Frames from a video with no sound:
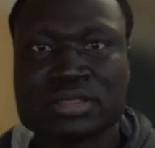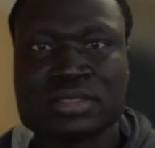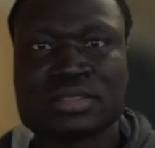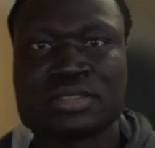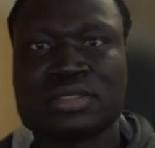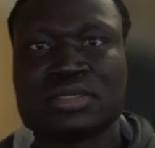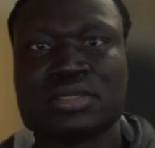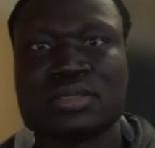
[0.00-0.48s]

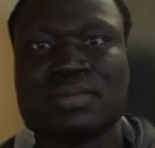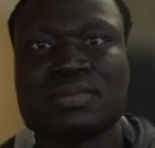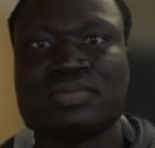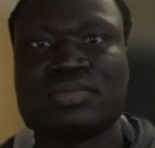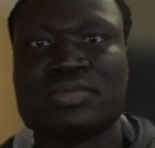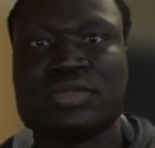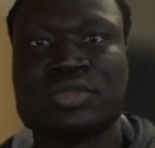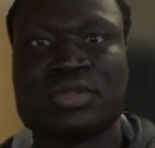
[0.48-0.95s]
So,
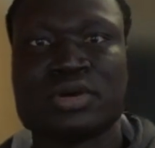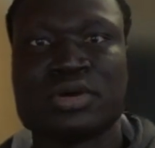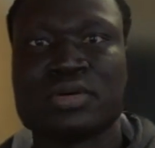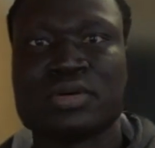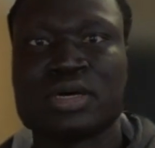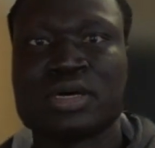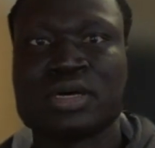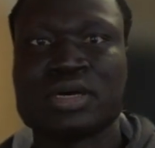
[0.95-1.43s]
you
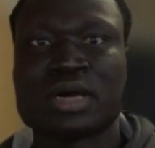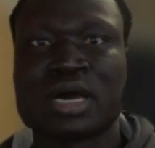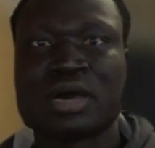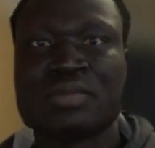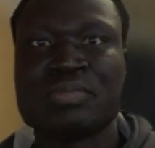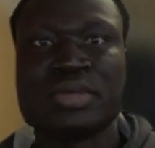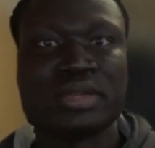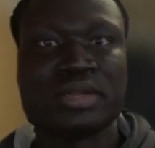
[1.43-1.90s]
know,
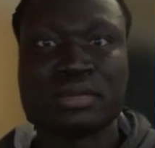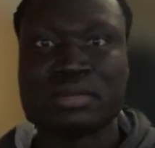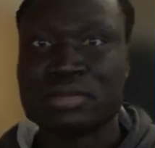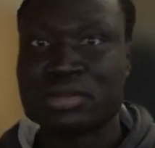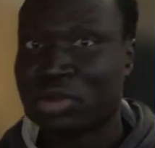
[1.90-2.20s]
I've been,